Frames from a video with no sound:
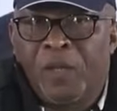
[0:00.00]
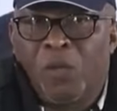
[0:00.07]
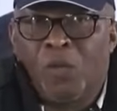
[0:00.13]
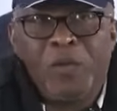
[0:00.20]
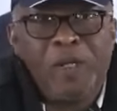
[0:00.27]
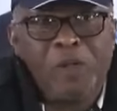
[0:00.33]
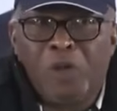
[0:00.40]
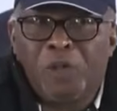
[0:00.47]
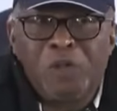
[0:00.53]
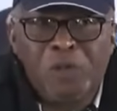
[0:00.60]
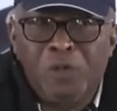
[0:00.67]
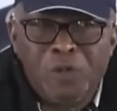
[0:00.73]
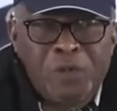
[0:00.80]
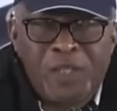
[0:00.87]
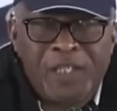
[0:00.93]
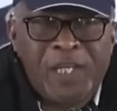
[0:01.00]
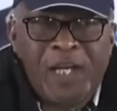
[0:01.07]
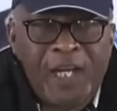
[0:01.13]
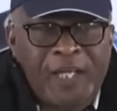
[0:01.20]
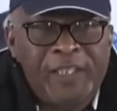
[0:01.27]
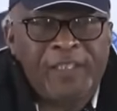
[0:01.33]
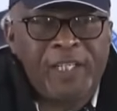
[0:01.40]
We don't do these
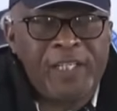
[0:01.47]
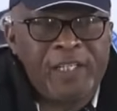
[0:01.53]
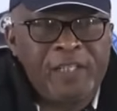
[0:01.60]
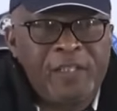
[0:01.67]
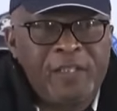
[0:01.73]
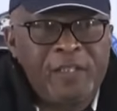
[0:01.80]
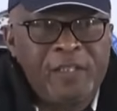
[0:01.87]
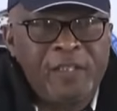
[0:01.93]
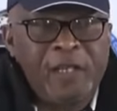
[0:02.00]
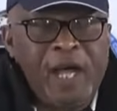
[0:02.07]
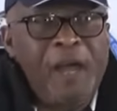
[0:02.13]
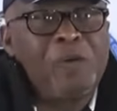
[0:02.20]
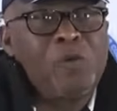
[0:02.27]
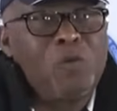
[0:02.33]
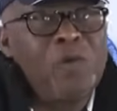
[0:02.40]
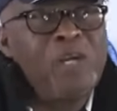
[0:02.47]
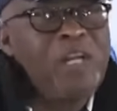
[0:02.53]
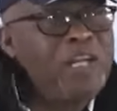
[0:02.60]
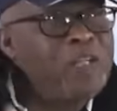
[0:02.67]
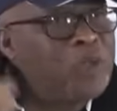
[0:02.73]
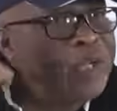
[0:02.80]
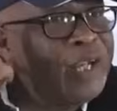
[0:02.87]
elections, and we
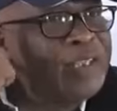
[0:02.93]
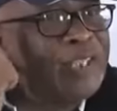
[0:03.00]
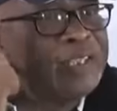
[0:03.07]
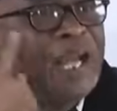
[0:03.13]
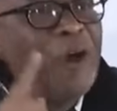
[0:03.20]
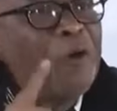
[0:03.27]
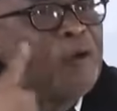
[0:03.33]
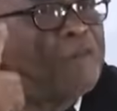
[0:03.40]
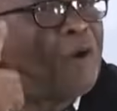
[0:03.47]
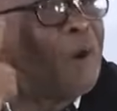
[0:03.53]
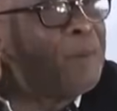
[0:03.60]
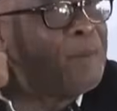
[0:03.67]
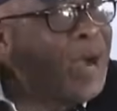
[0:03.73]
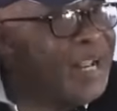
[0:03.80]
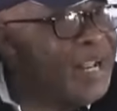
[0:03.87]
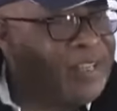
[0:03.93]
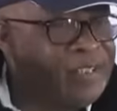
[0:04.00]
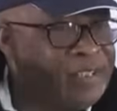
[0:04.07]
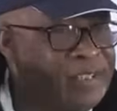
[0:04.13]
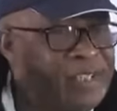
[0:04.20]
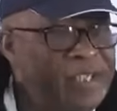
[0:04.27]
need to get that out of our minds.